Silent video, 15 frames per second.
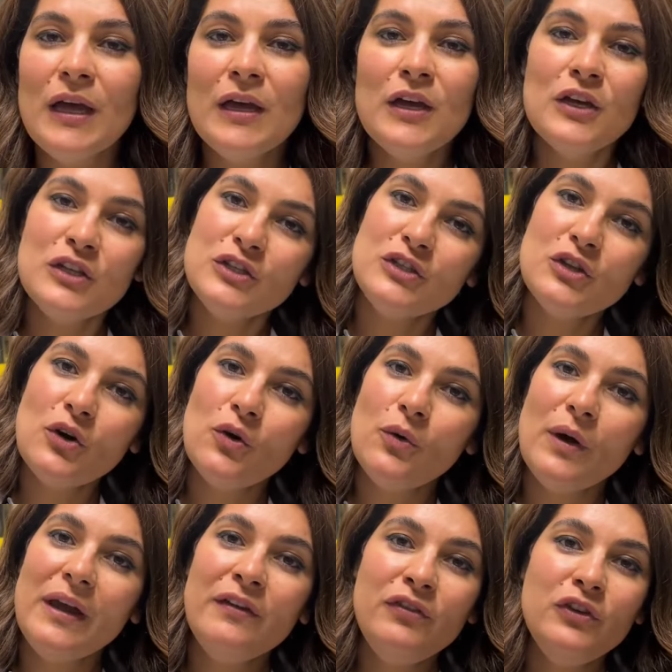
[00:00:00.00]
So
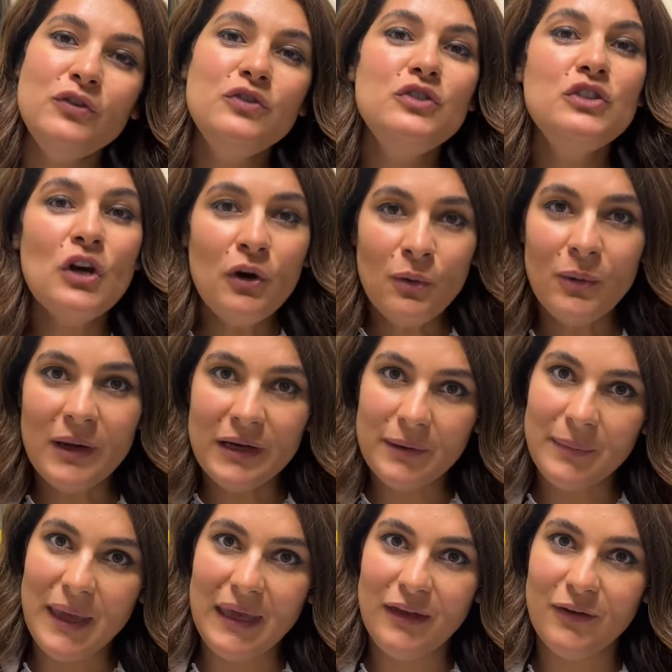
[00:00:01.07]
if you don't want to
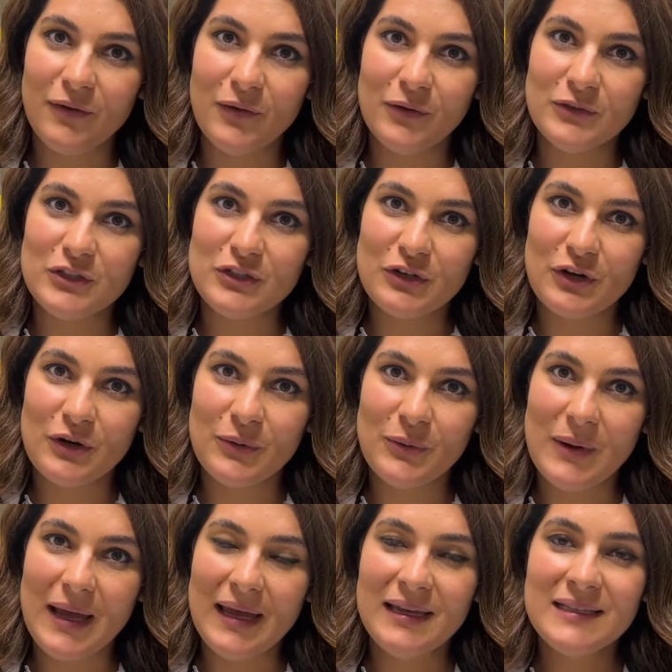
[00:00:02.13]
make your own sugar
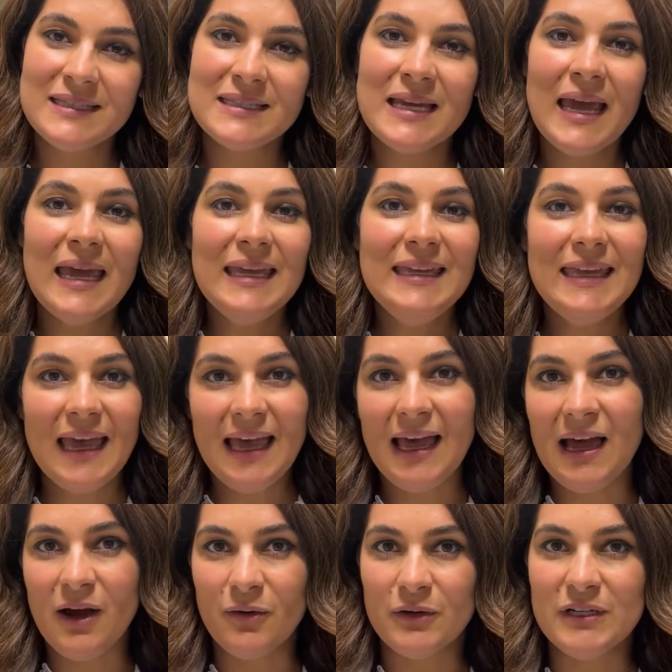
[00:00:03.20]
wax, get
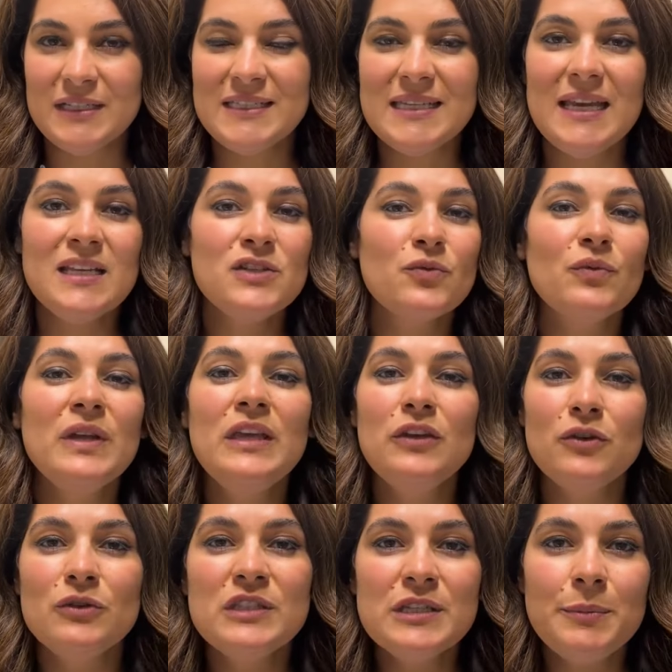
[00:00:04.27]
ours. It's
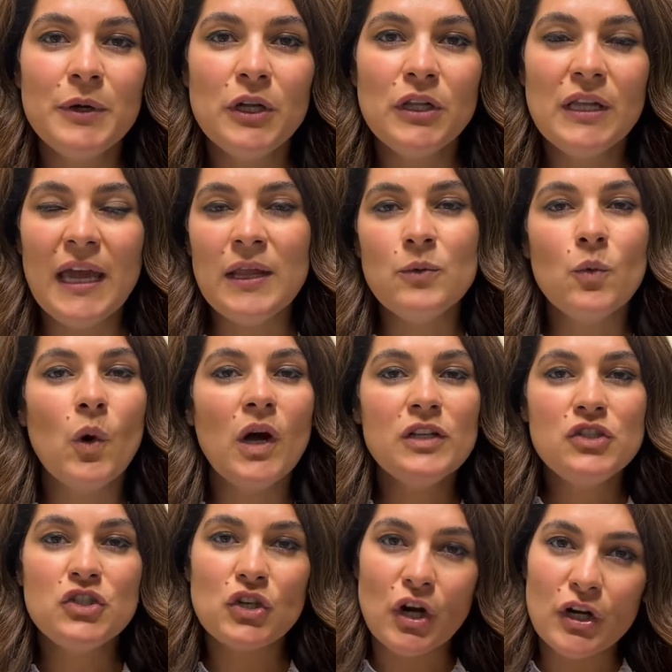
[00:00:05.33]
reusable and
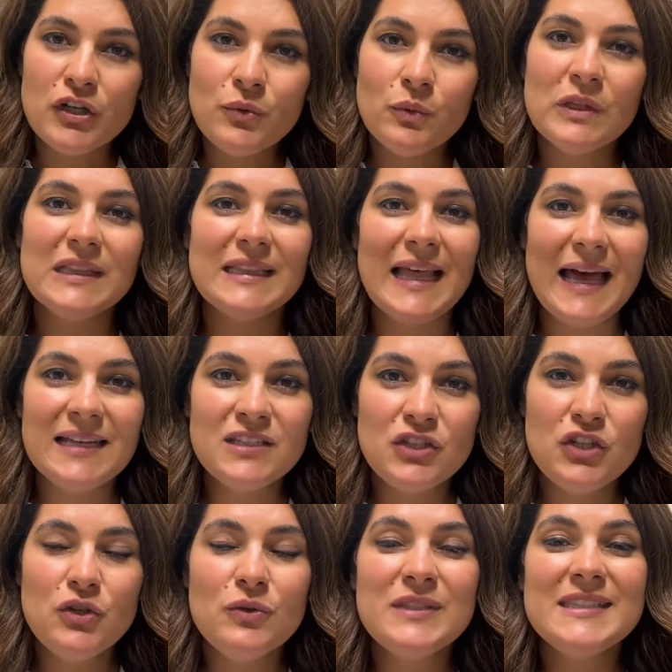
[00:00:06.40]
one jar will
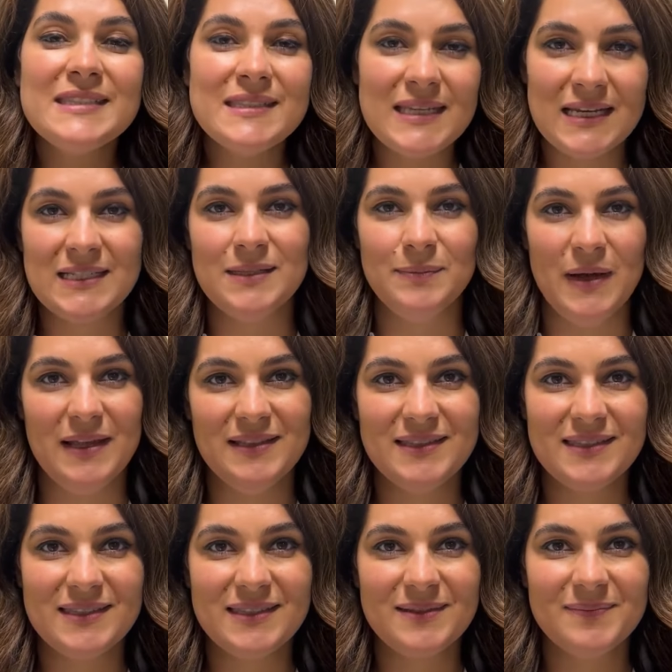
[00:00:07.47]
last you 6
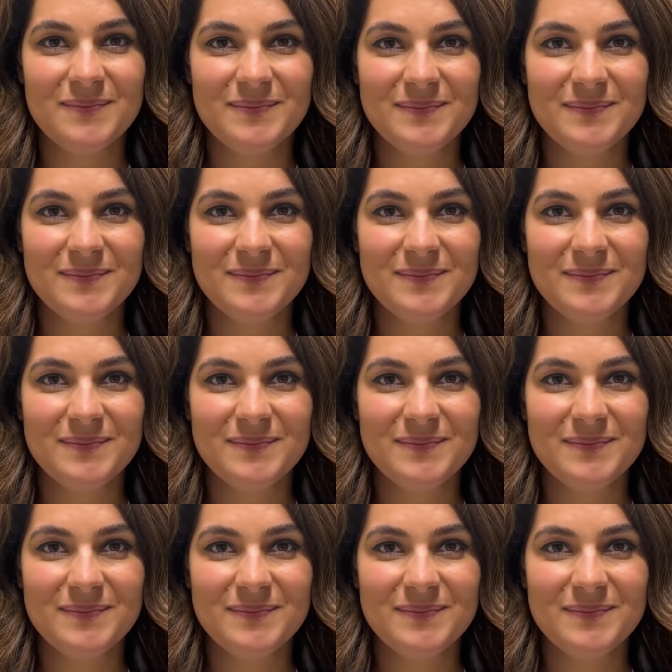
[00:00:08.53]
months.